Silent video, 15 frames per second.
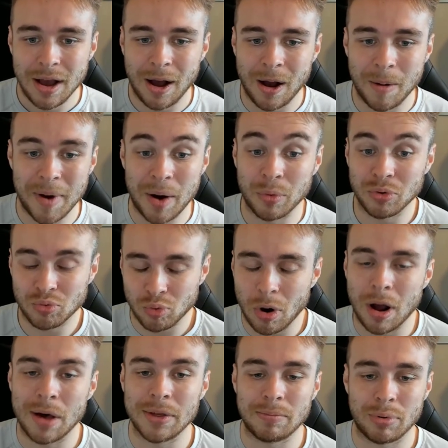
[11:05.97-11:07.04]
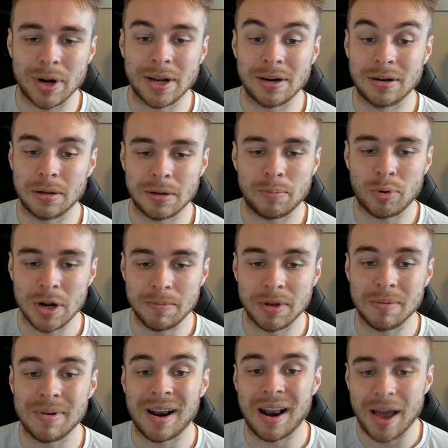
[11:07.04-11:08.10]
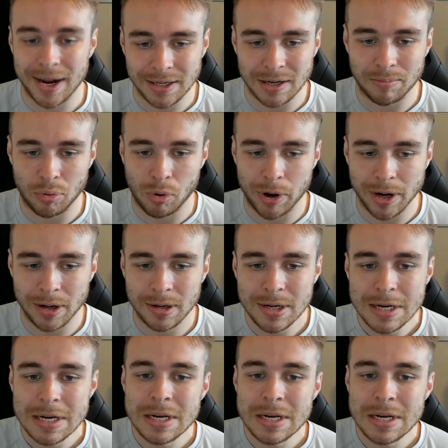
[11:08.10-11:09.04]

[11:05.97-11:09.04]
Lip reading: I would rather bring in another premium like De Bruyne.